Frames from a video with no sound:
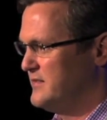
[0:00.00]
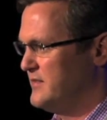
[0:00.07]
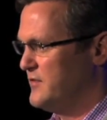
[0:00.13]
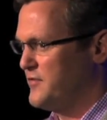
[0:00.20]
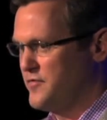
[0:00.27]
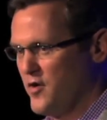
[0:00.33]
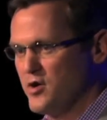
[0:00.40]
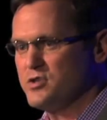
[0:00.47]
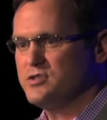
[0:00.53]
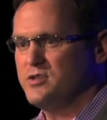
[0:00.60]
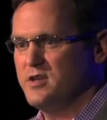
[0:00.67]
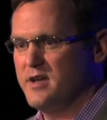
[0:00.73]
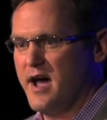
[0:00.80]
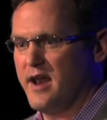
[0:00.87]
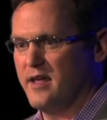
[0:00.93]
First, you
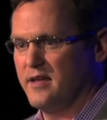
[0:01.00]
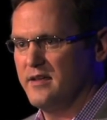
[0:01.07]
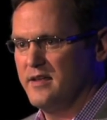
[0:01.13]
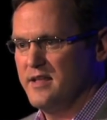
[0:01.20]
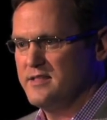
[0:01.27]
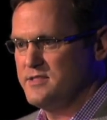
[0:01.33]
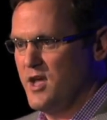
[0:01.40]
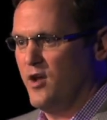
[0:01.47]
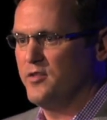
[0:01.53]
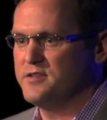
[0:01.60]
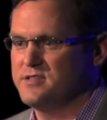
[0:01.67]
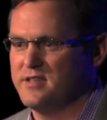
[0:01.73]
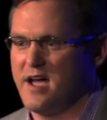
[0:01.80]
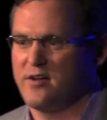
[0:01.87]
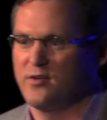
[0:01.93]
gotta tell the
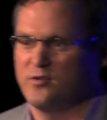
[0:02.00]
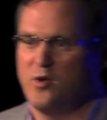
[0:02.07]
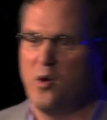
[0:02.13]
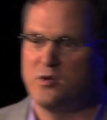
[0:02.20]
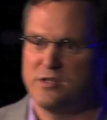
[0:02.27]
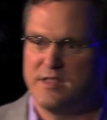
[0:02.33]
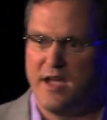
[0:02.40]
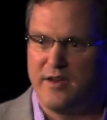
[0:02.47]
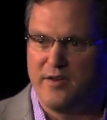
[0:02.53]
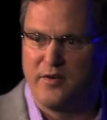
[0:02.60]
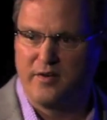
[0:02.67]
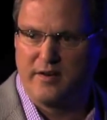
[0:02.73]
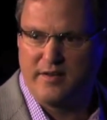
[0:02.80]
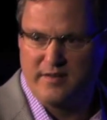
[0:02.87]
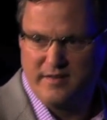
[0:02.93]
soccer coach that you're
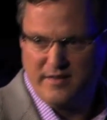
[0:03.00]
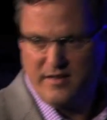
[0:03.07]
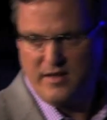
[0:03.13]
gonna